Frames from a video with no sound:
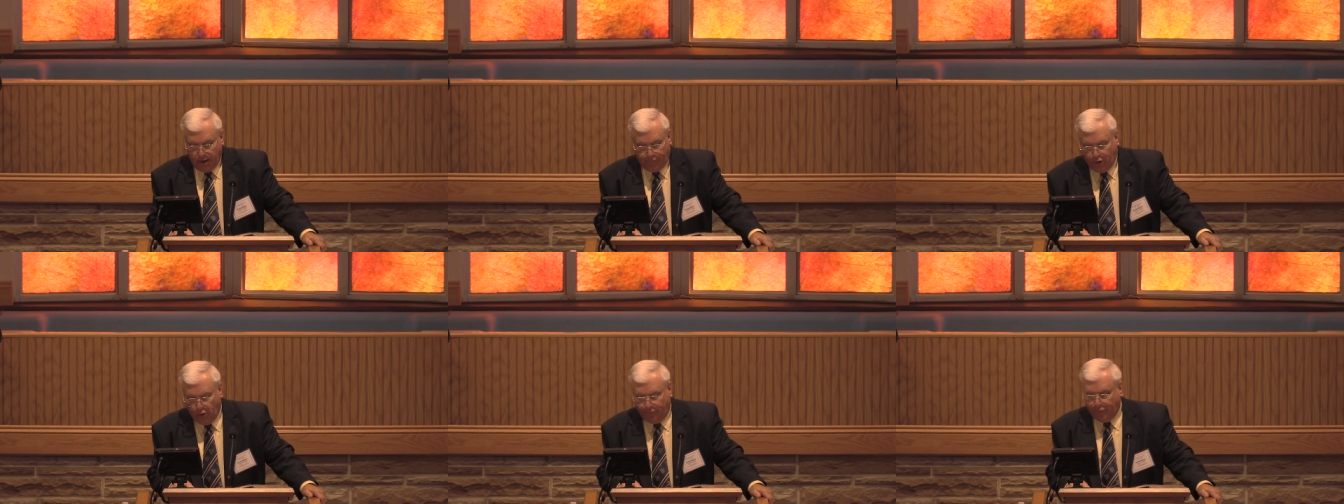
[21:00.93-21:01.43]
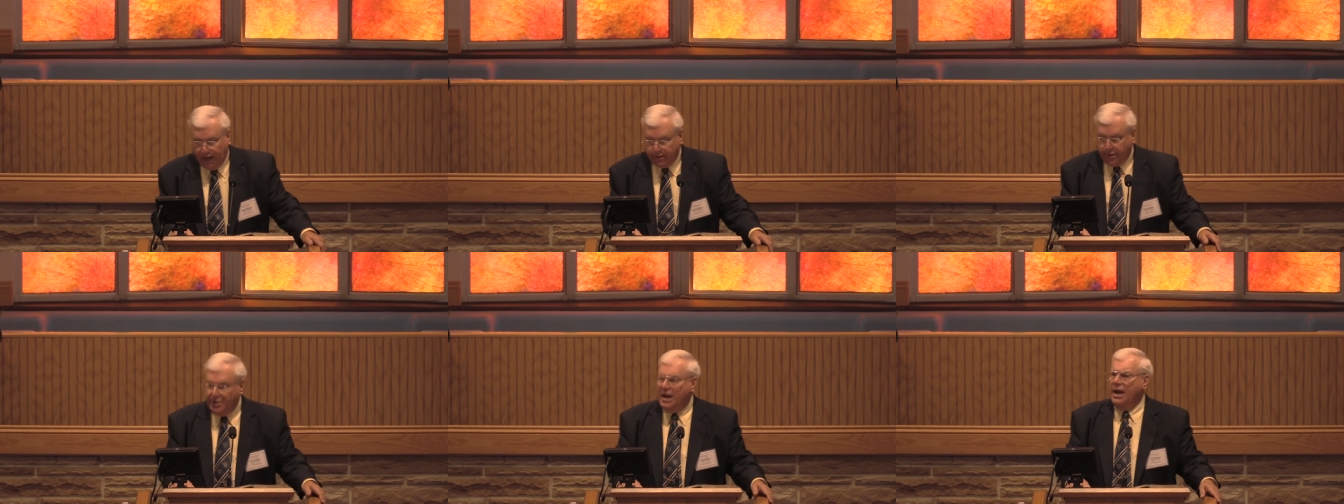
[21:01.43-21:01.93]
If you
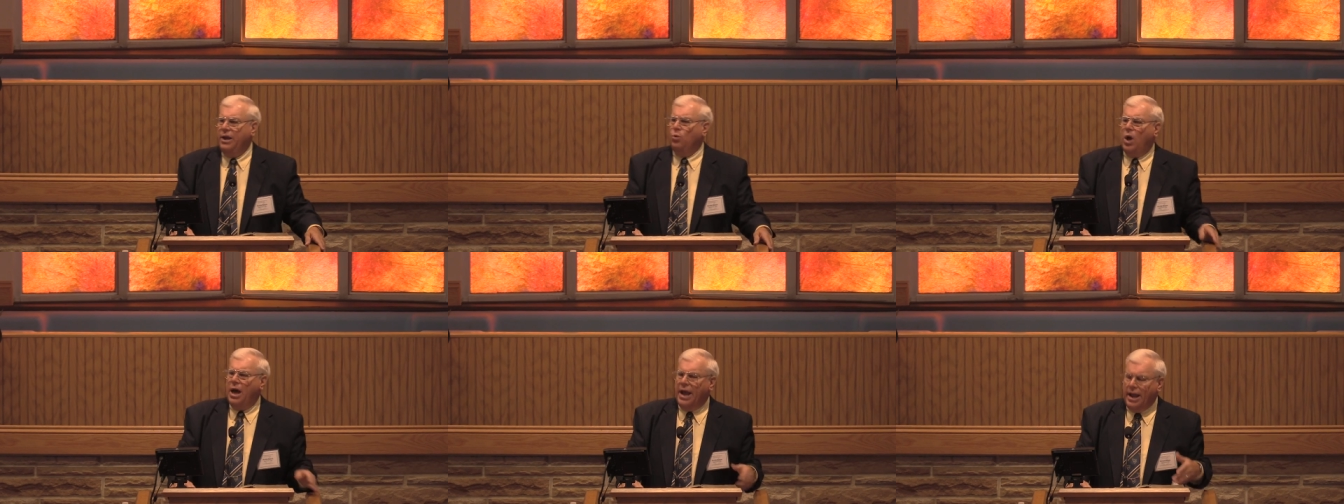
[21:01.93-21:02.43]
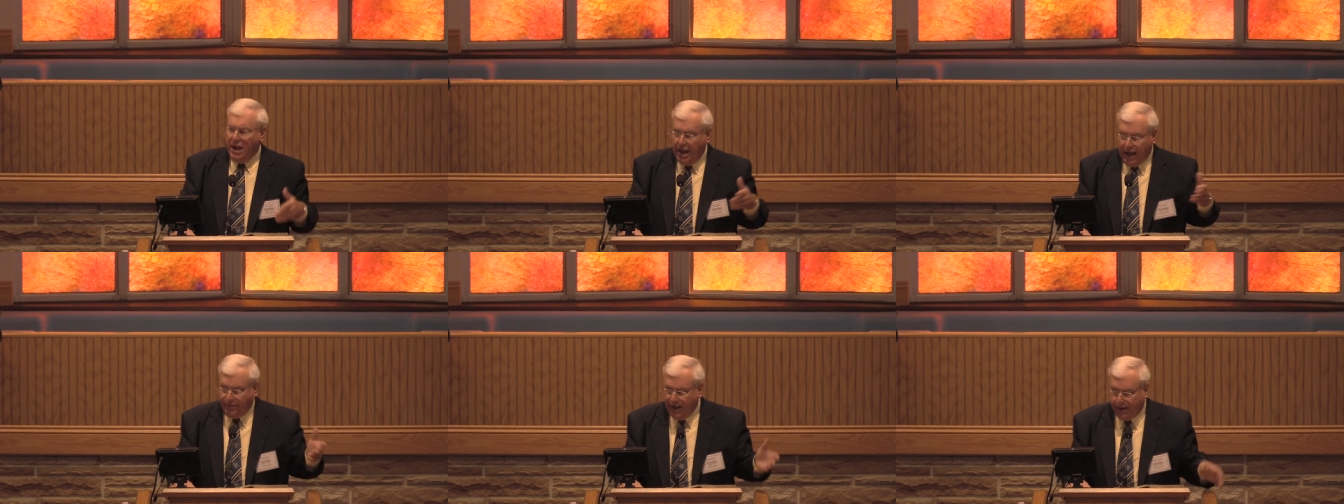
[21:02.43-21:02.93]
afflict them in any way,
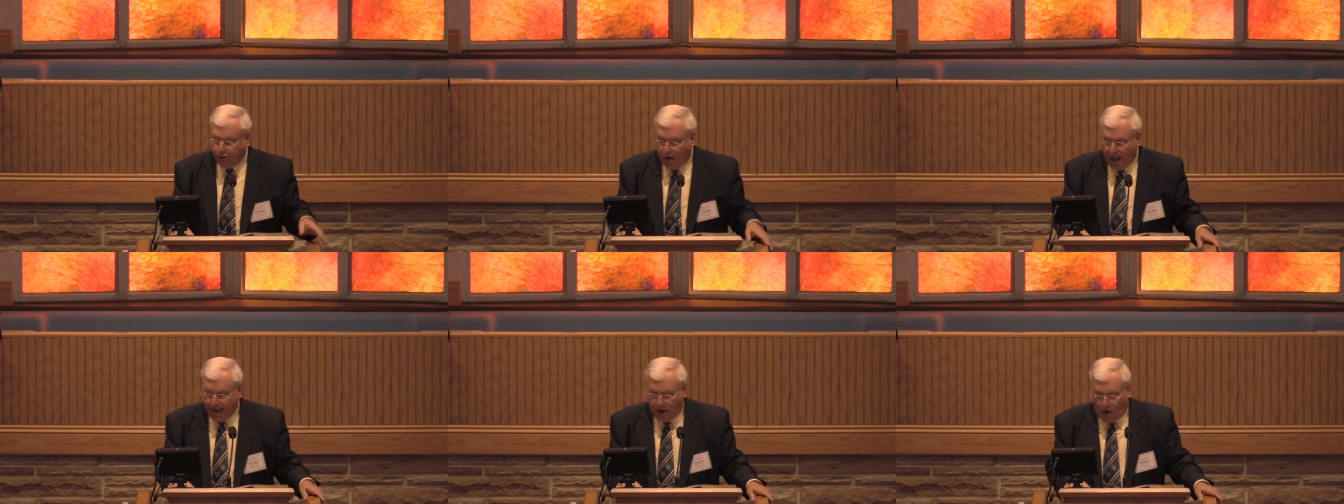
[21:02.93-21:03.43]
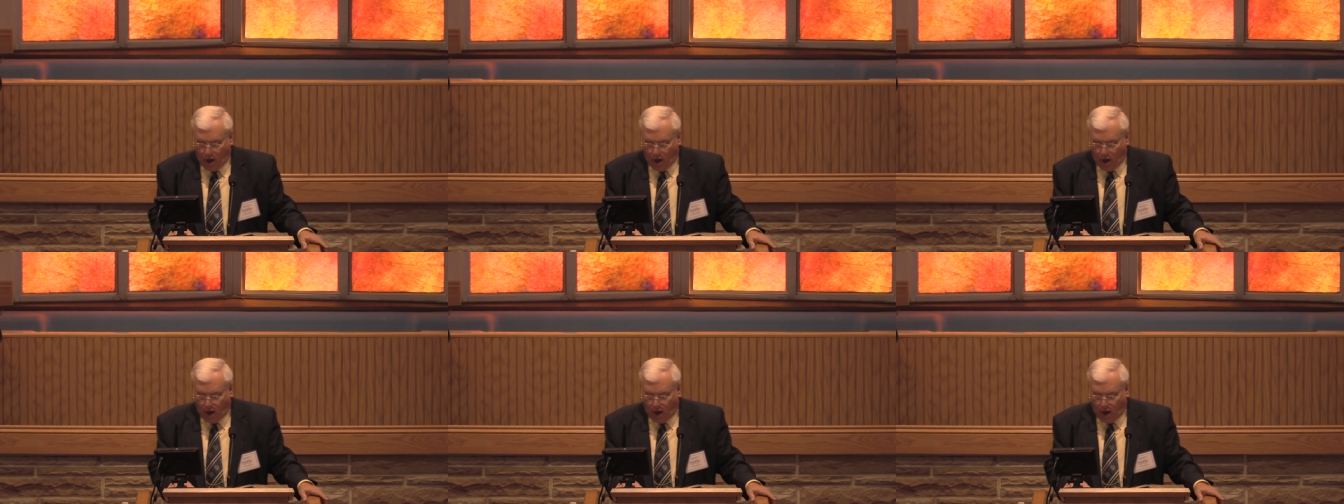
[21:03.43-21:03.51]
and they cry at